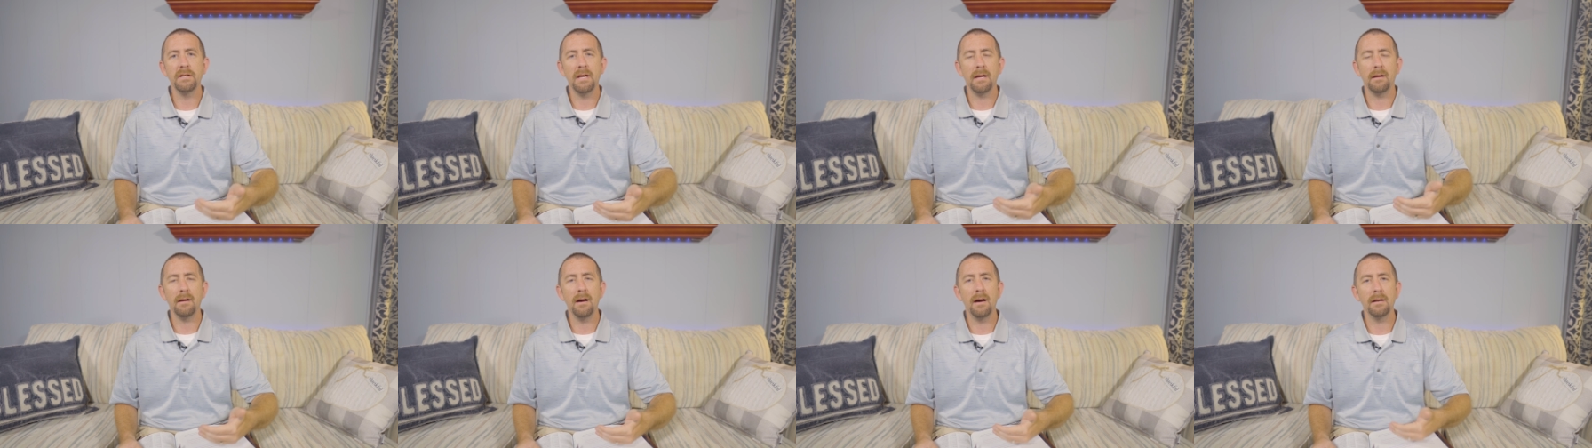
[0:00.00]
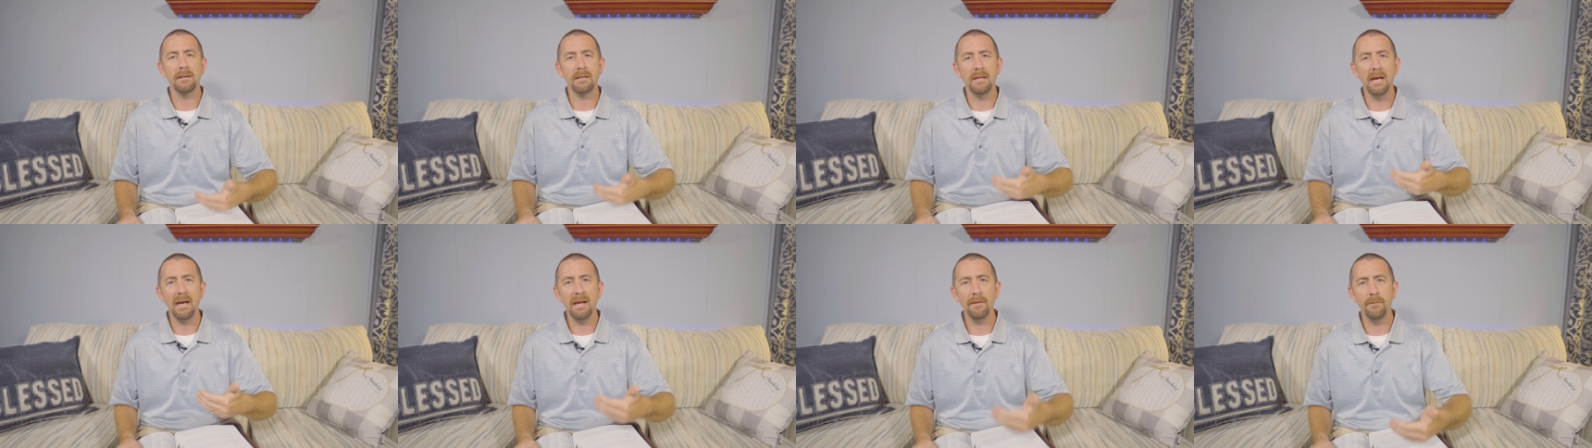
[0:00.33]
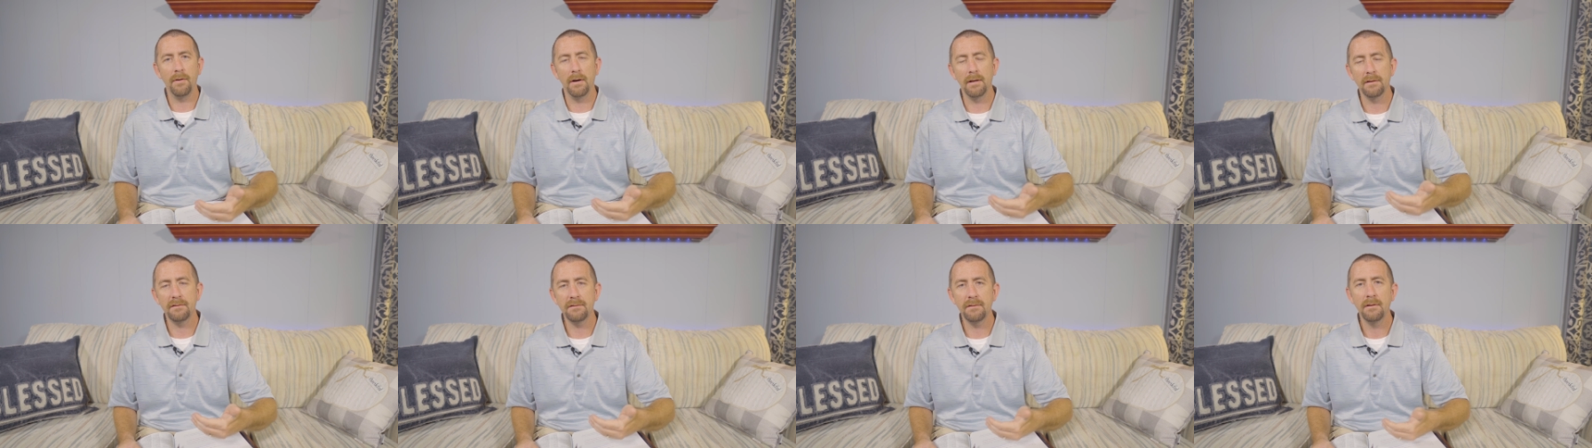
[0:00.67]
that God gave
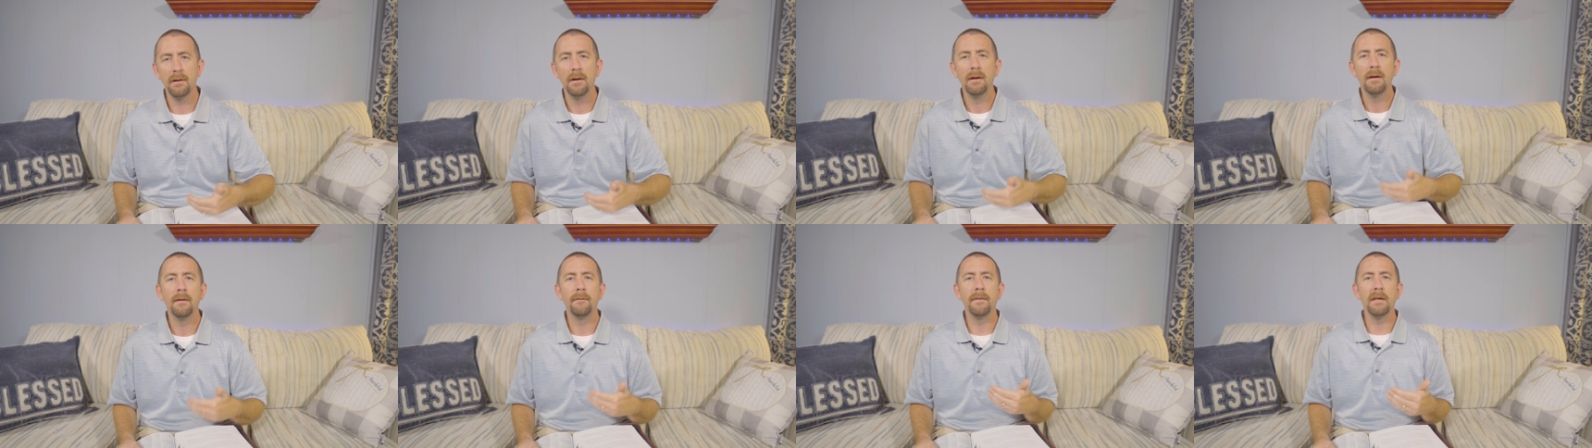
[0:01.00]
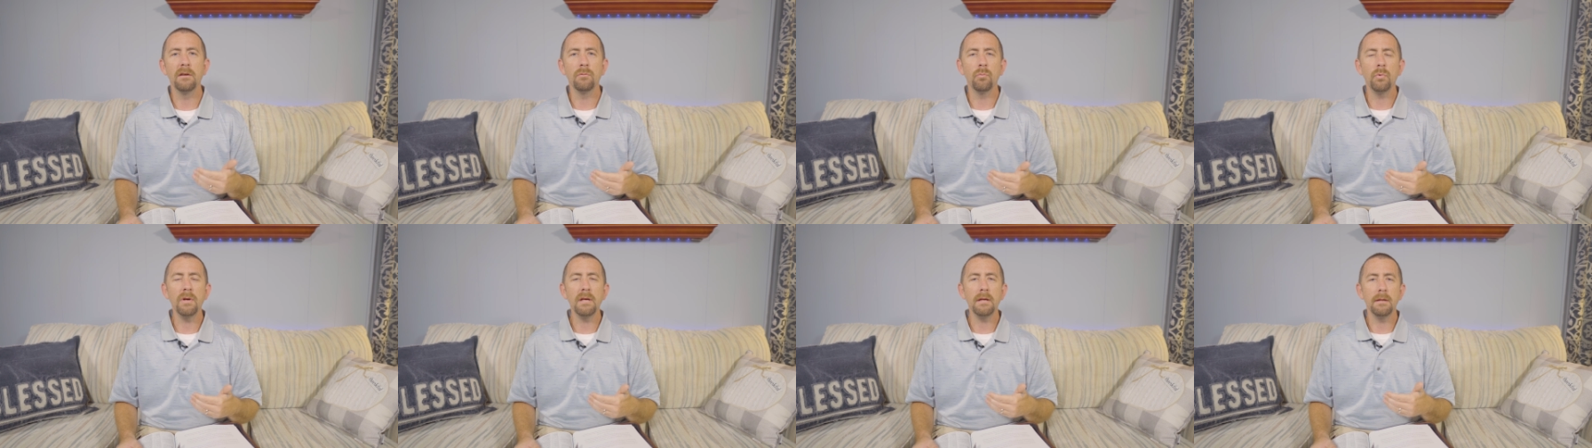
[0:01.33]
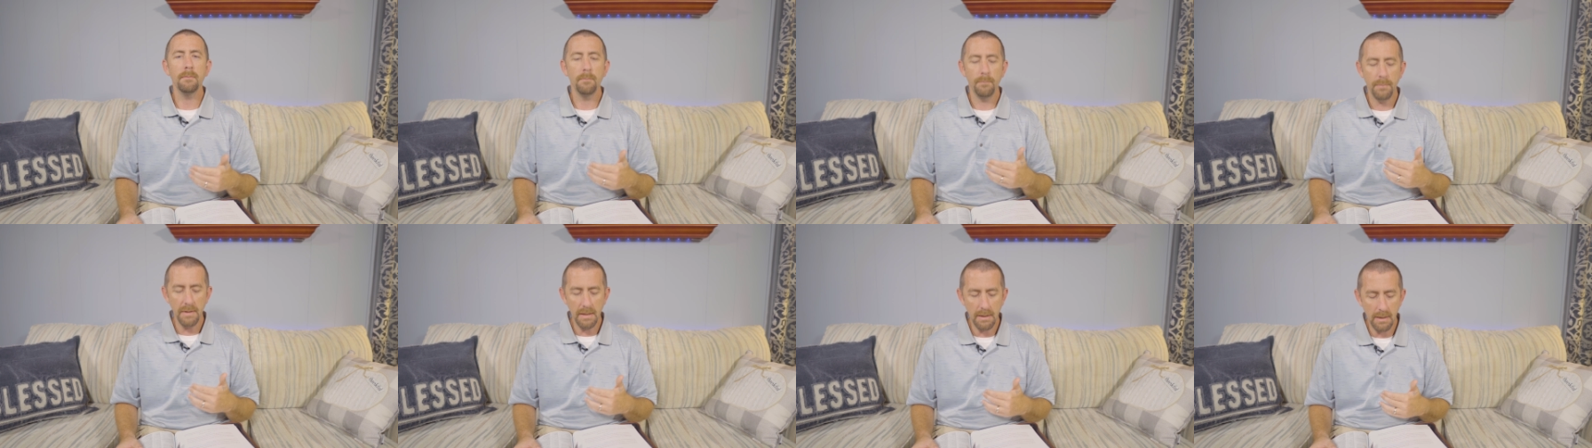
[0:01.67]
us, then
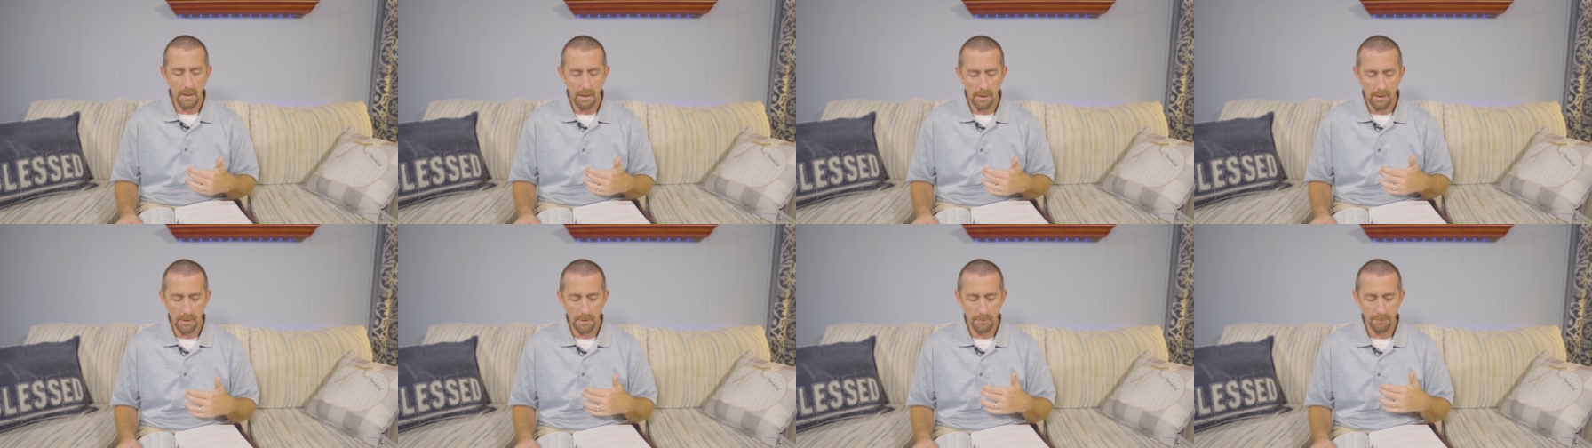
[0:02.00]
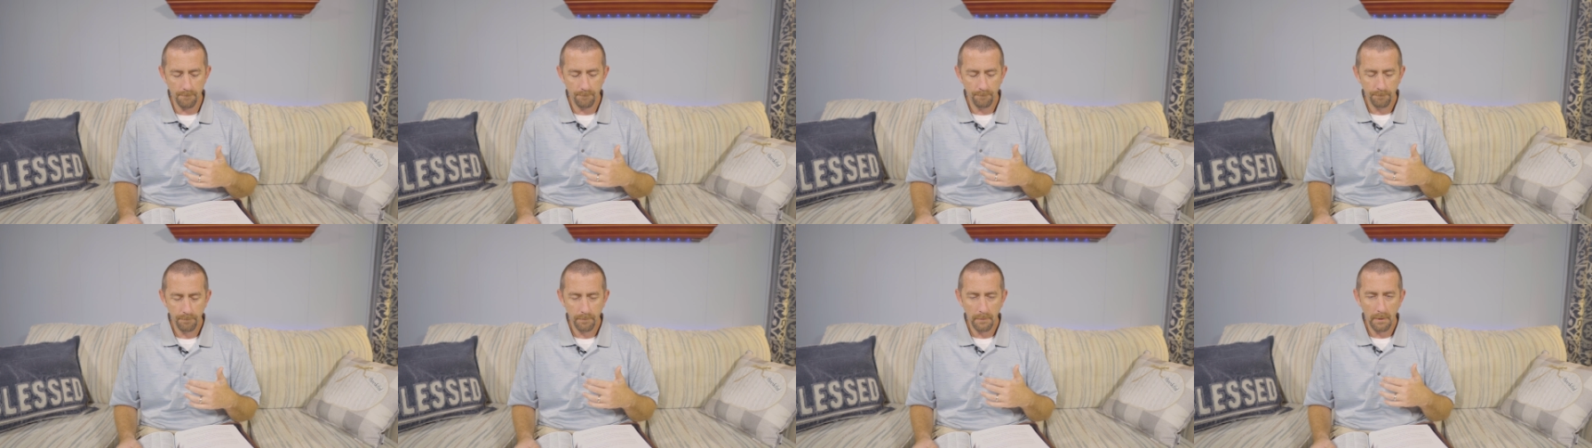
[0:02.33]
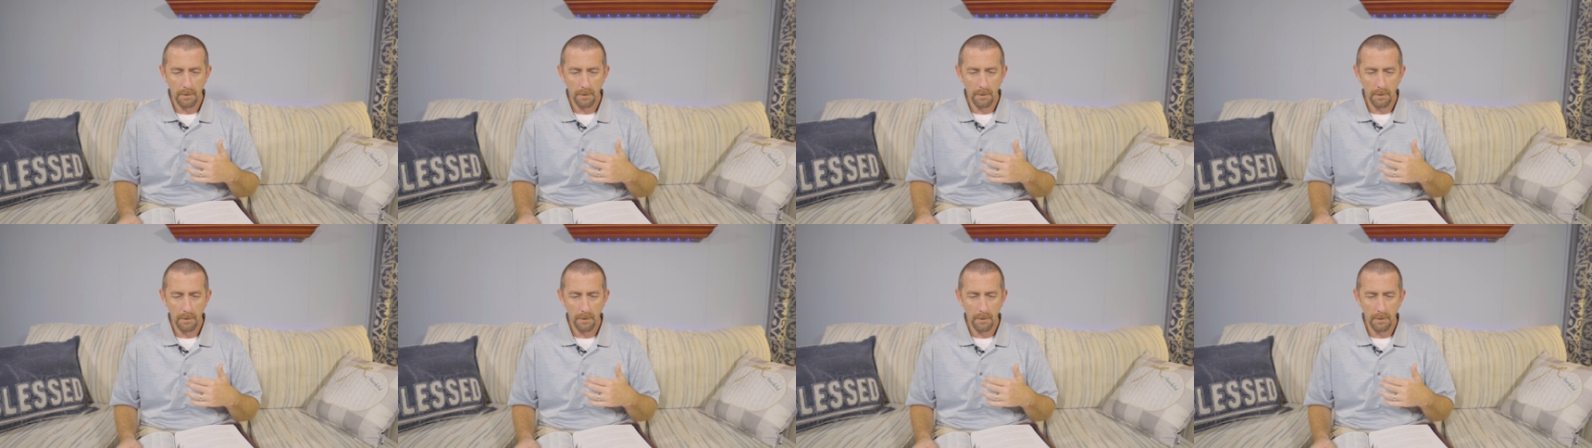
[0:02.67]
we become